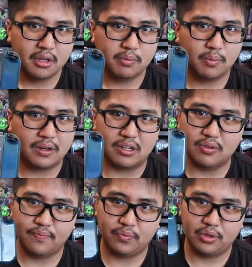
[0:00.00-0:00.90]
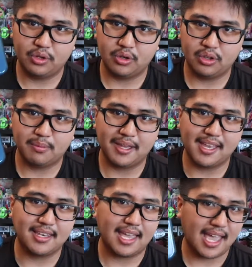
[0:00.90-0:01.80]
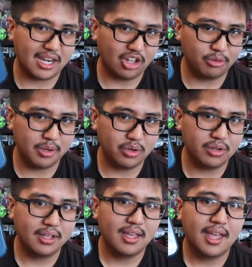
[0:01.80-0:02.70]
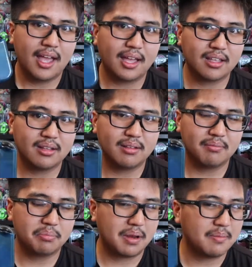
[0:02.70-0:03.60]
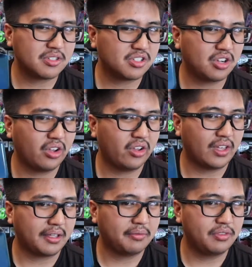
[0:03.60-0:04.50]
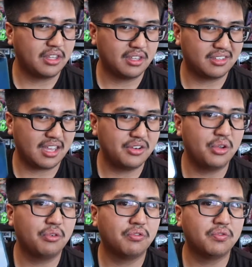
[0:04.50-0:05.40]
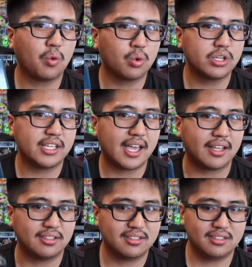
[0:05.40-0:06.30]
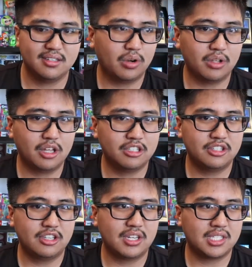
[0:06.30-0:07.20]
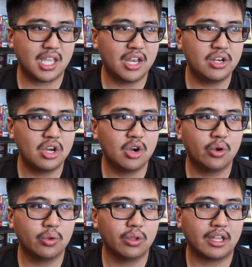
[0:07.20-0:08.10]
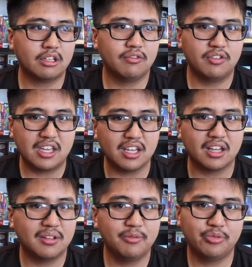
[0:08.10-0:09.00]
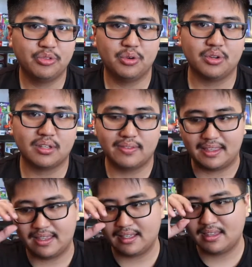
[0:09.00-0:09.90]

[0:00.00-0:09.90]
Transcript: when you can only play it in handheld mode? I can pretty much call it like the Nintendo 4DS or the Nintendo like Vita or something like